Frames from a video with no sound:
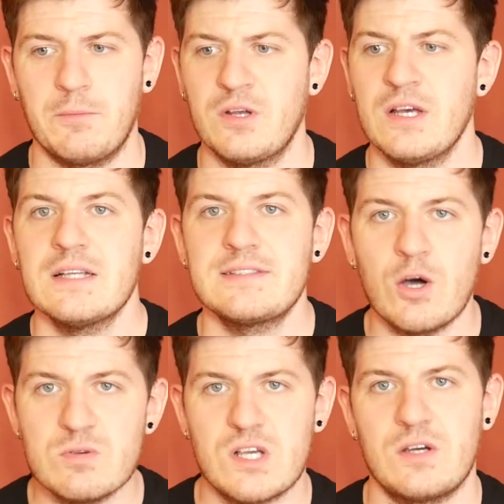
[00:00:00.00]
But
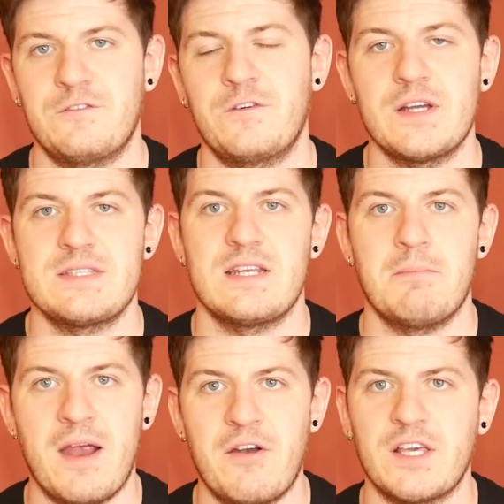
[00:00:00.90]
those kind of fights in
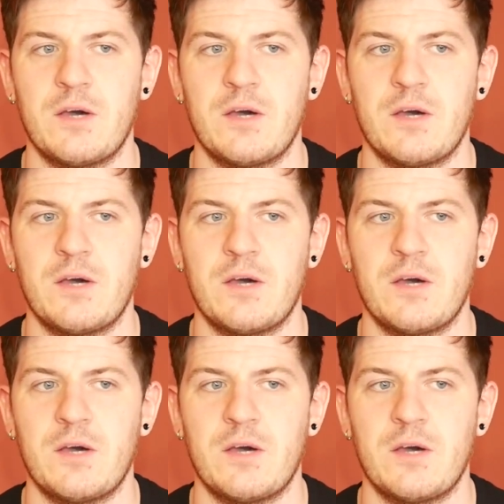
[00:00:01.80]
America,